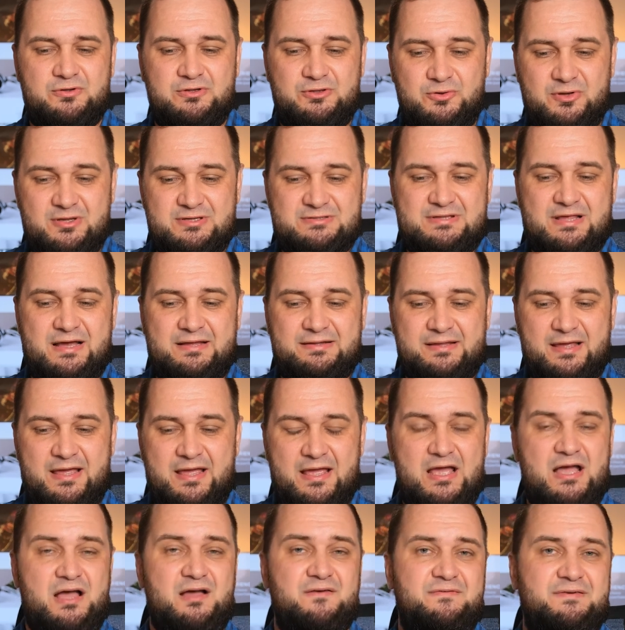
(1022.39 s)
units that
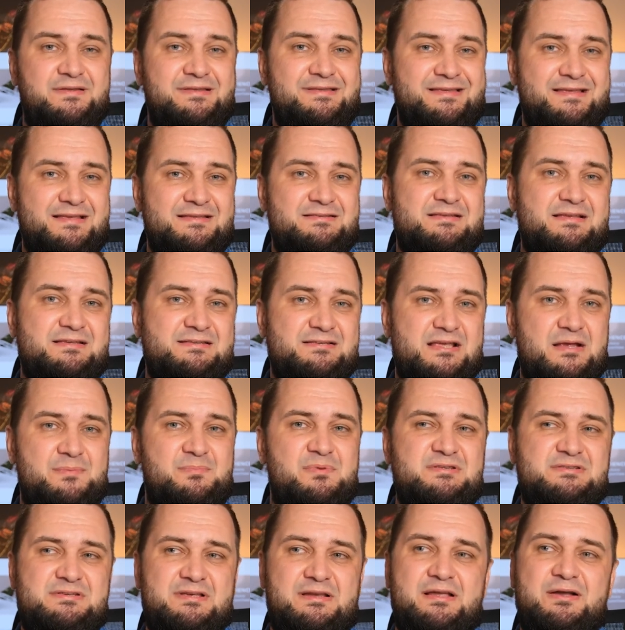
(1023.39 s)
have ESS
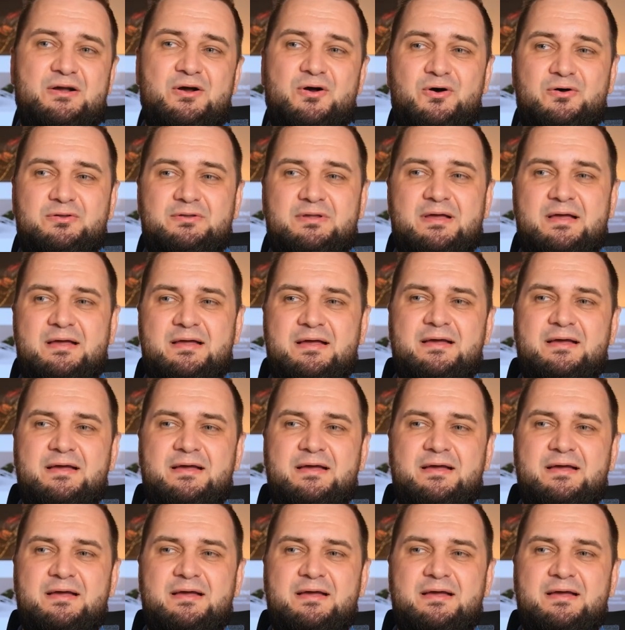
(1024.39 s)
Saber silicone.